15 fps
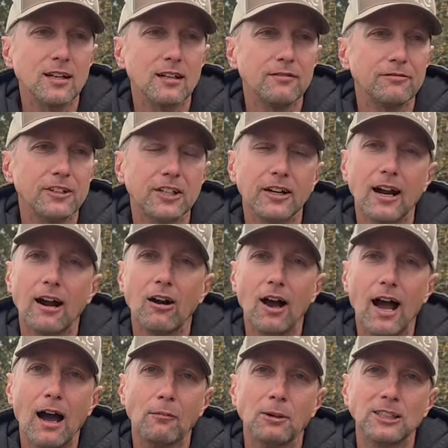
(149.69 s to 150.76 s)
figure out how
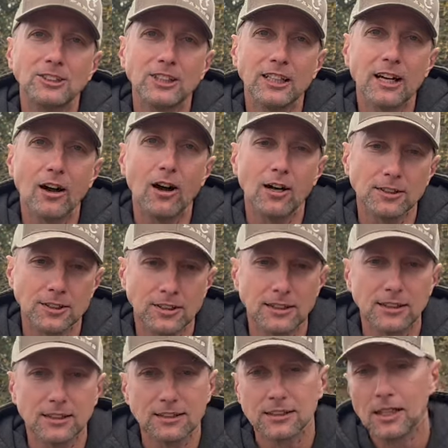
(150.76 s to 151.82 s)
much it cost
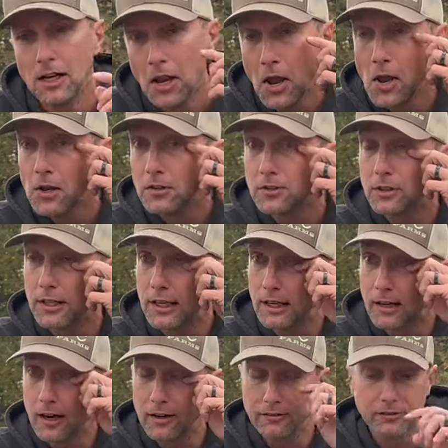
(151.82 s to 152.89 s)
us to get
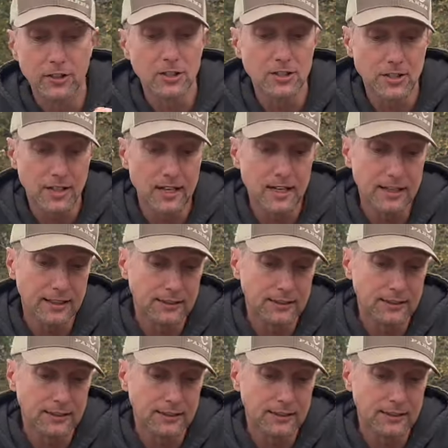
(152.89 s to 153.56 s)
our first egg.